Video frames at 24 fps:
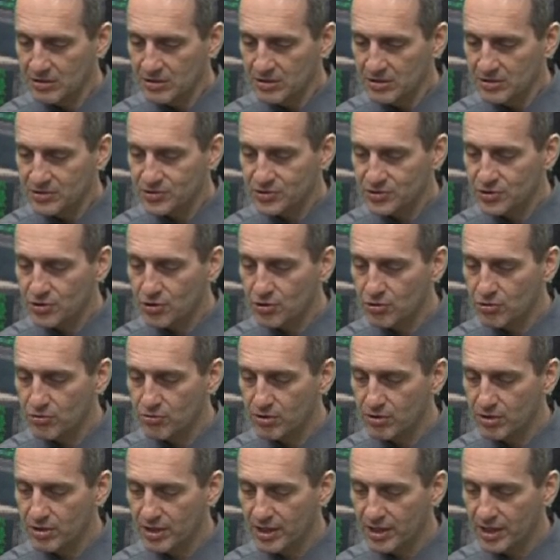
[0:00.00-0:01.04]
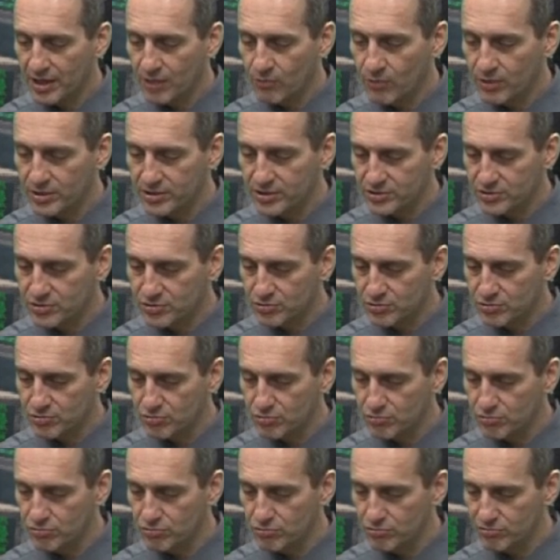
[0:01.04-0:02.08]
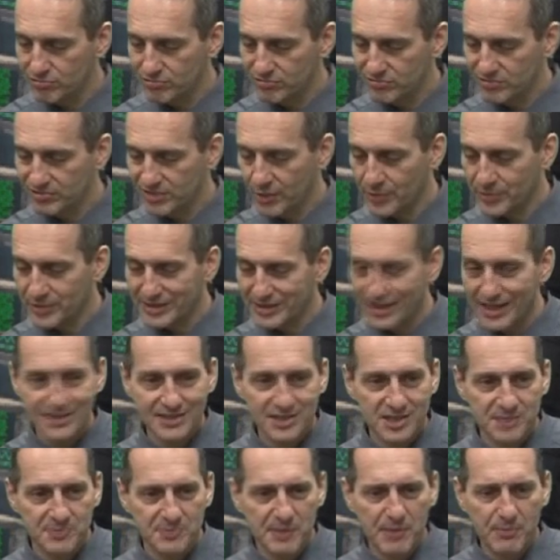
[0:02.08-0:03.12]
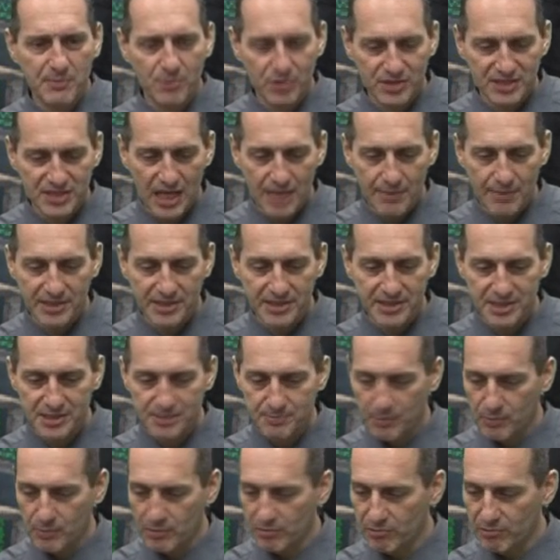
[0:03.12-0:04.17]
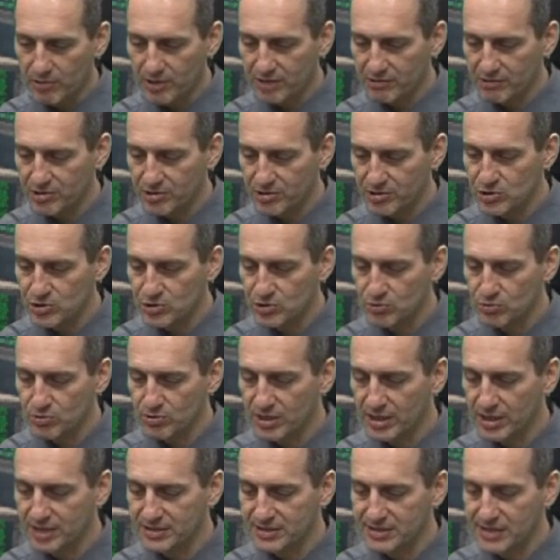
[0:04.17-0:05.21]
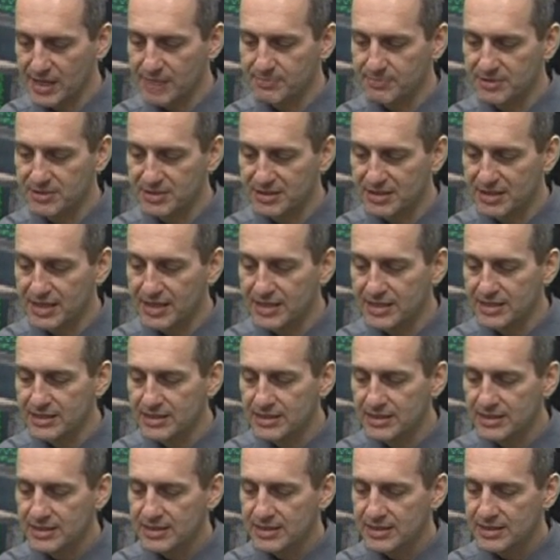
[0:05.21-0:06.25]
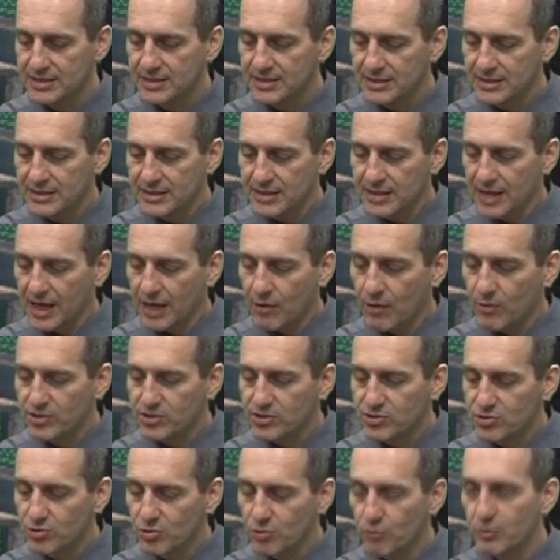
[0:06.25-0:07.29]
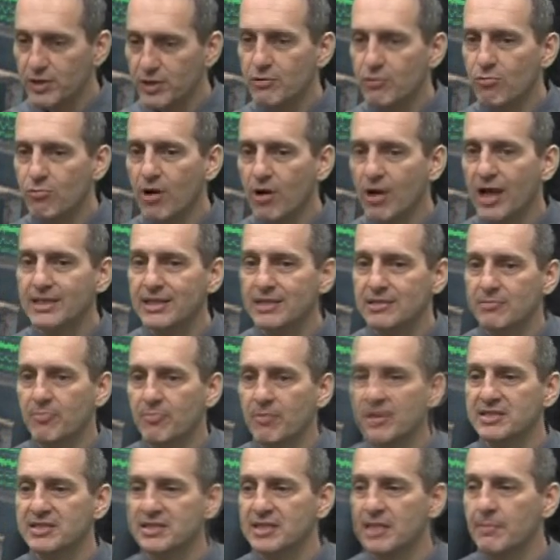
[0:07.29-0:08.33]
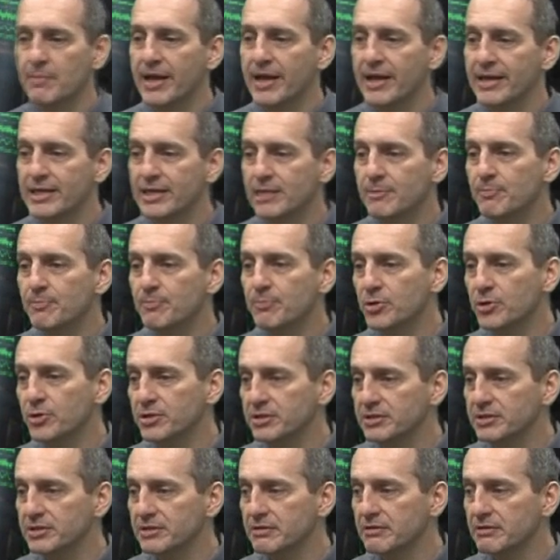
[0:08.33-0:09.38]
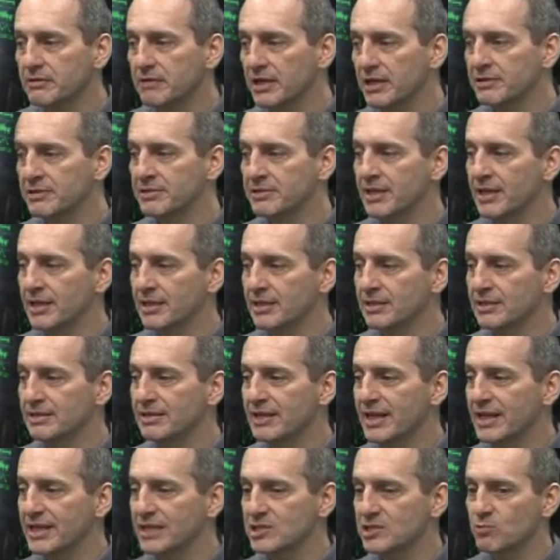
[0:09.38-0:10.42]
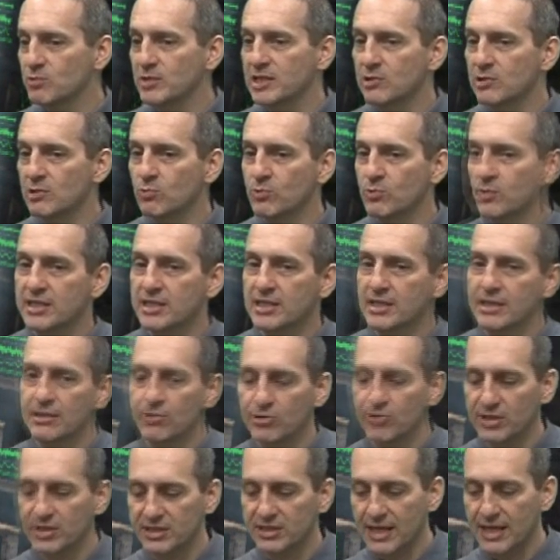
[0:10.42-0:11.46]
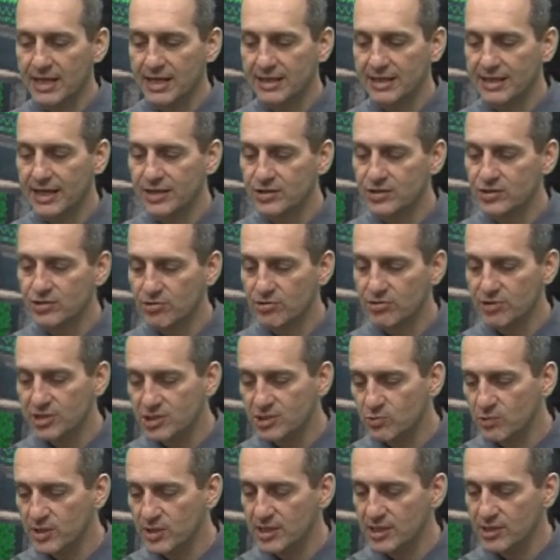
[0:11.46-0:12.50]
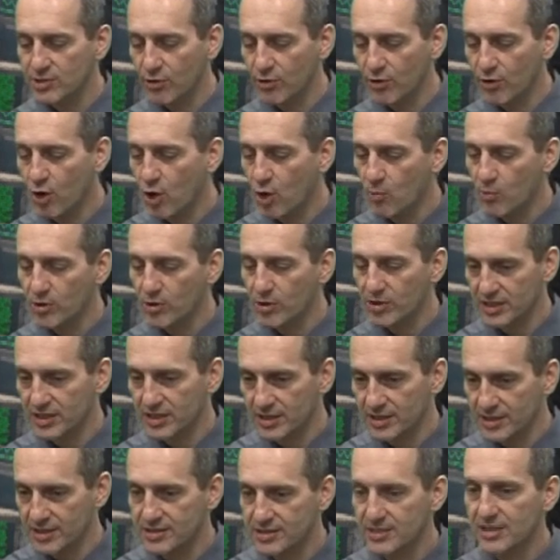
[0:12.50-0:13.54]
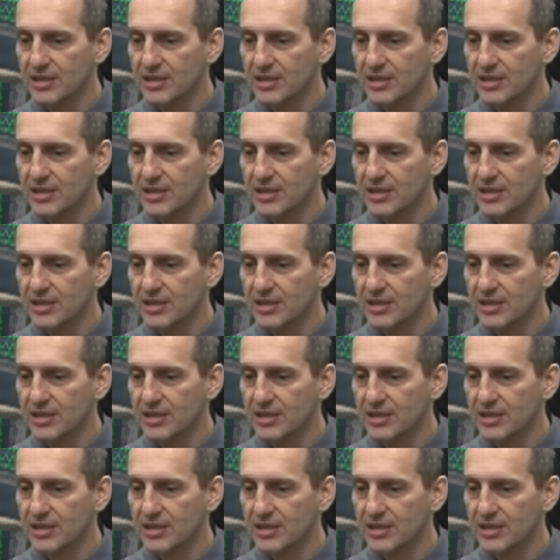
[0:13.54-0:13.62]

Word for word: So I would like to spend more time on this, but we're running really short on time today. I want you to rewrite based on my input, and then next week we can look at that again. So this week your homework is